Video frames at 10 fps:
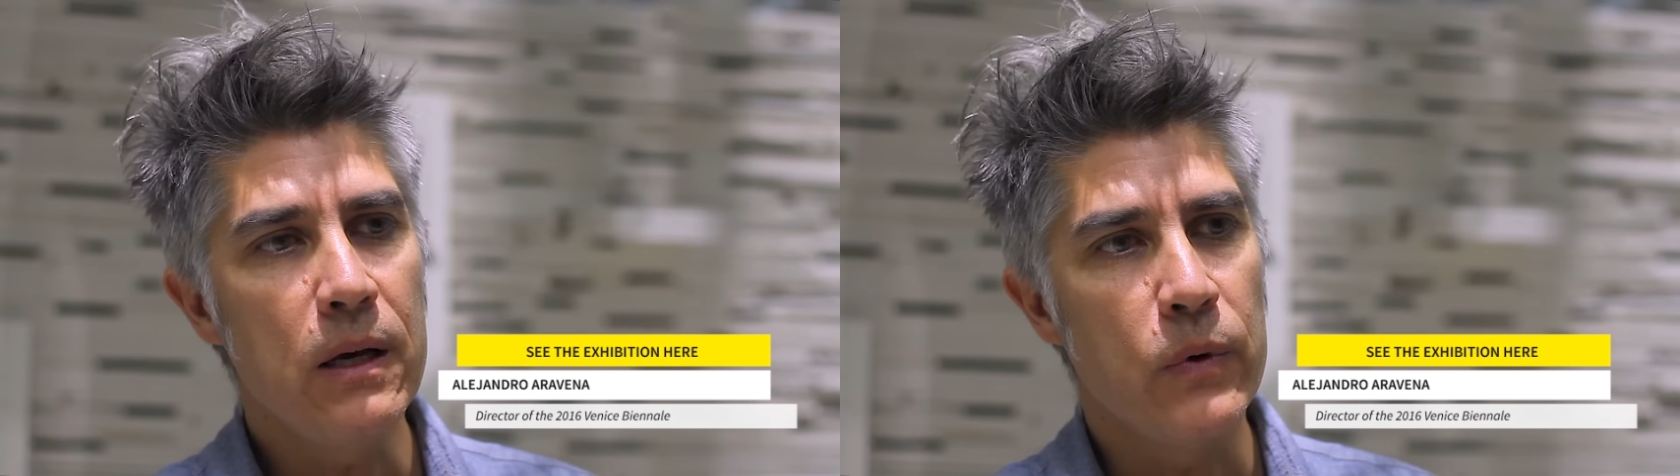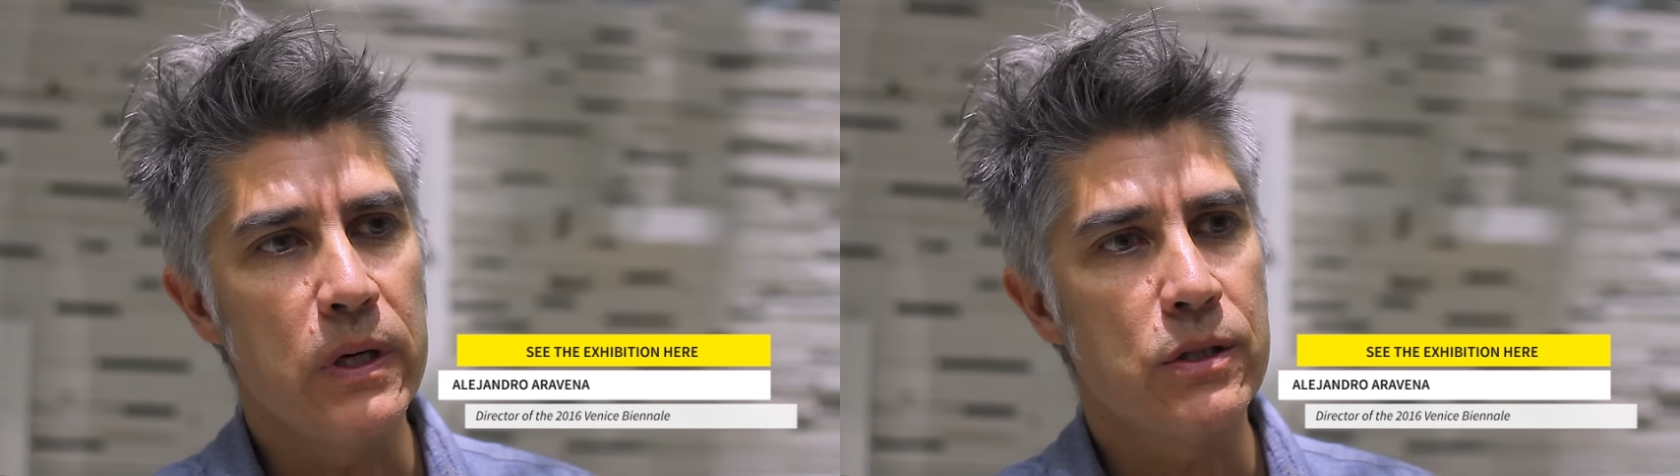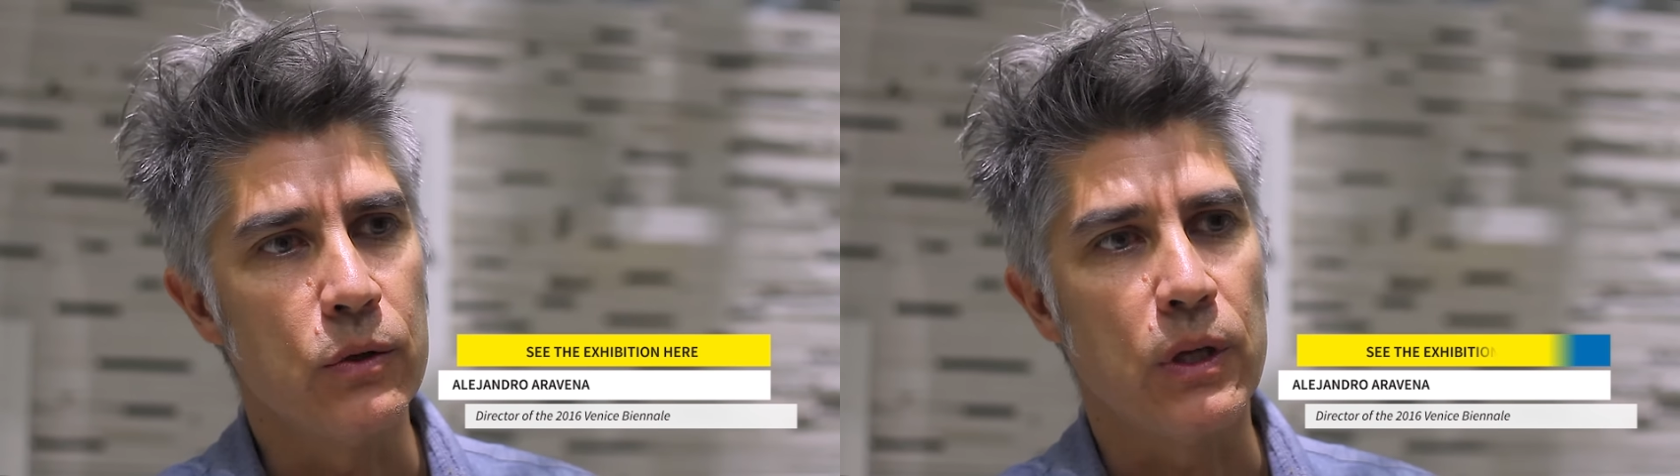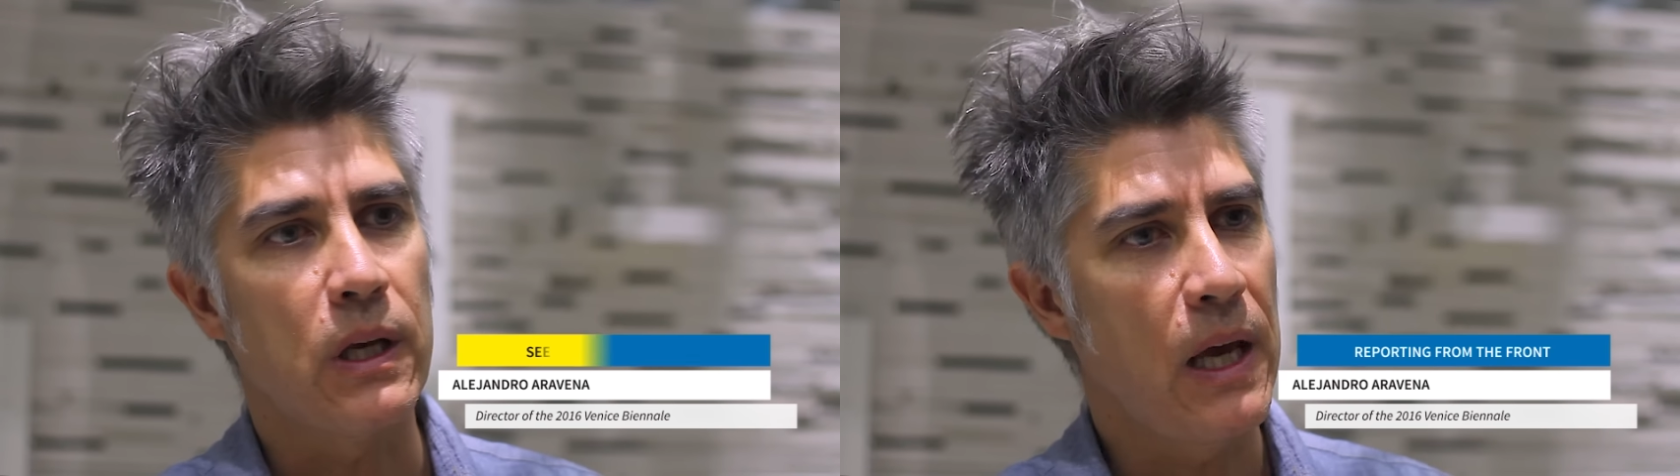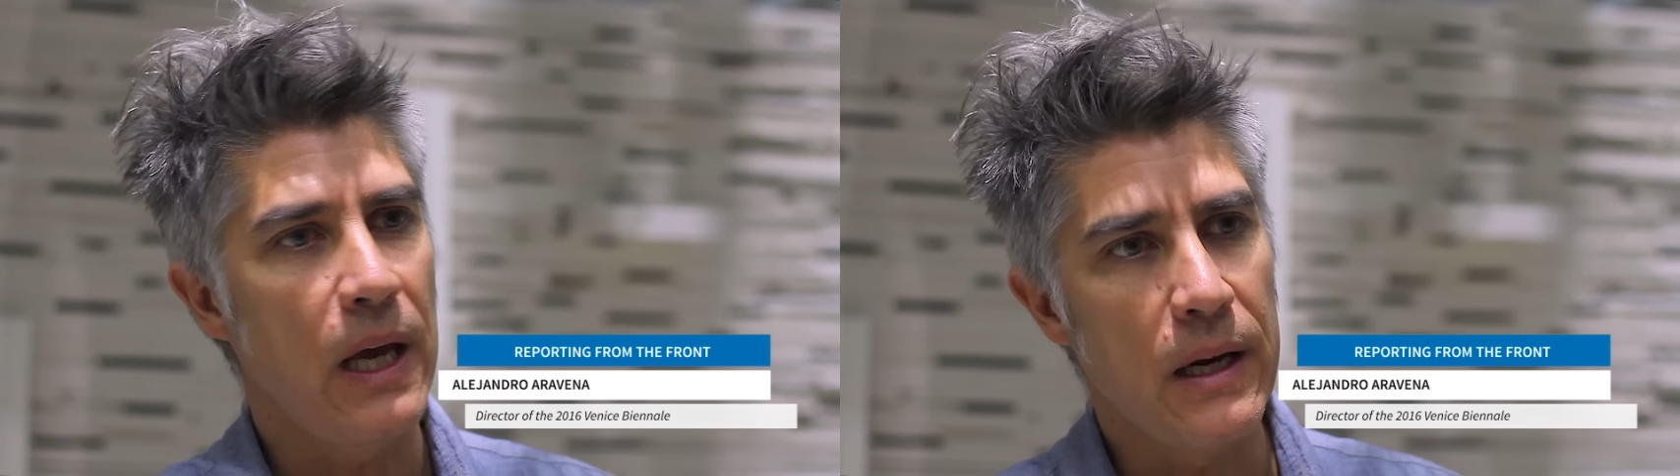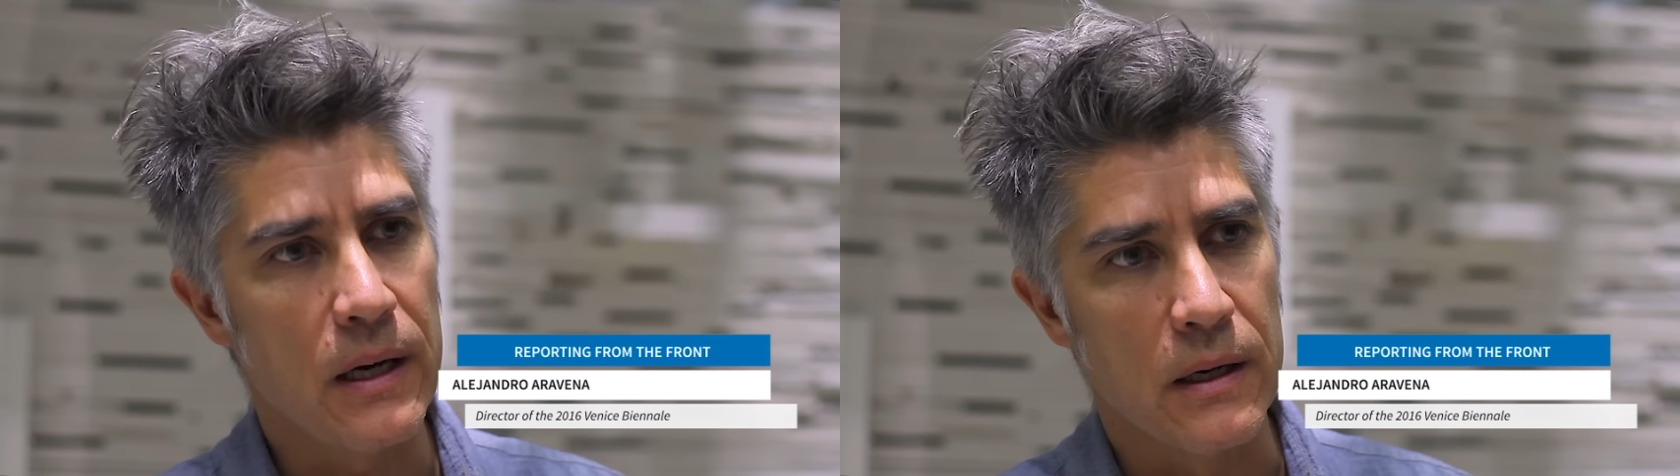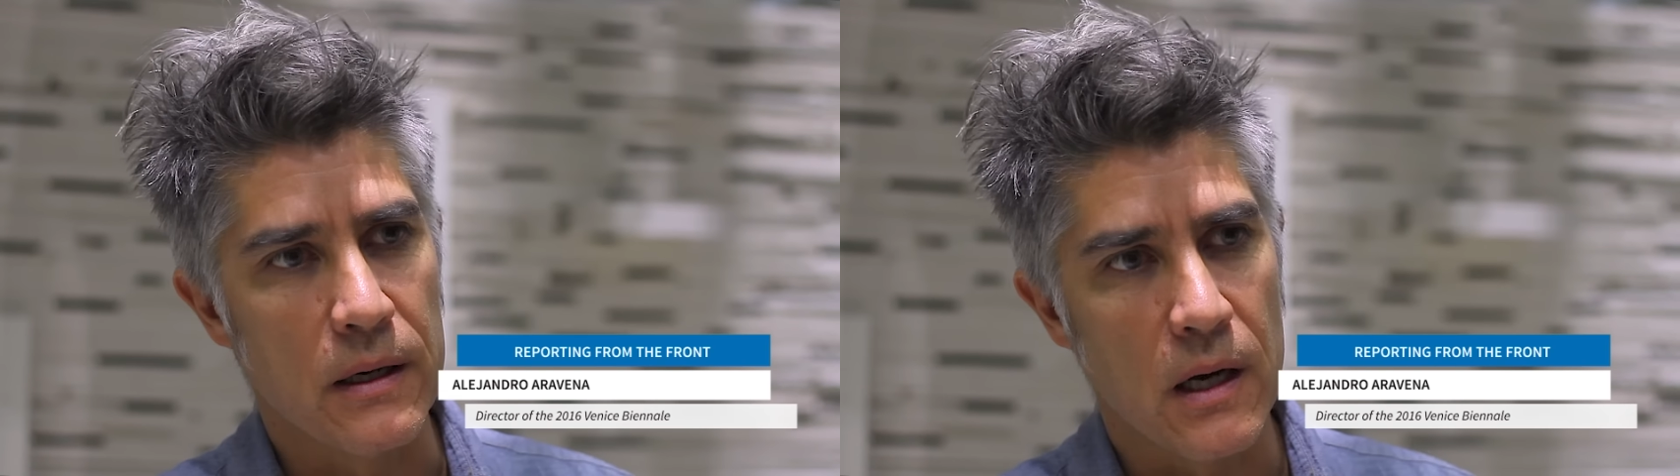we should care